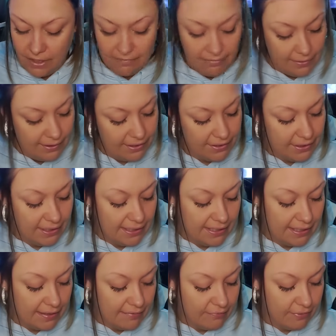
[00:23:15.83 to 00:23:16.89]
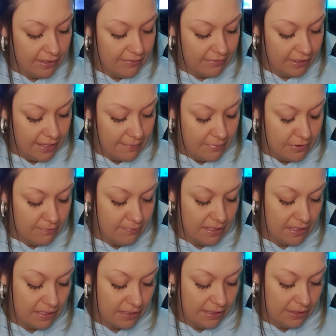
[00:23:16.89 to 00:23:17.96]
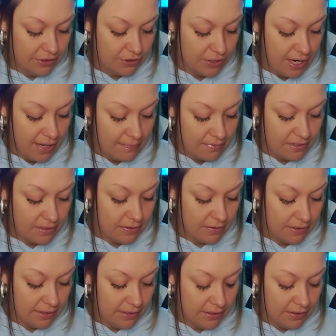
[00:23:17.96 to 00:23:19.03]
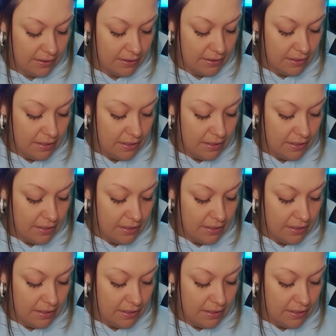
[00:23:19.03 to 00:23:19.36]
I feel like you're getting out of whatever kept you mentally entrapped, okay?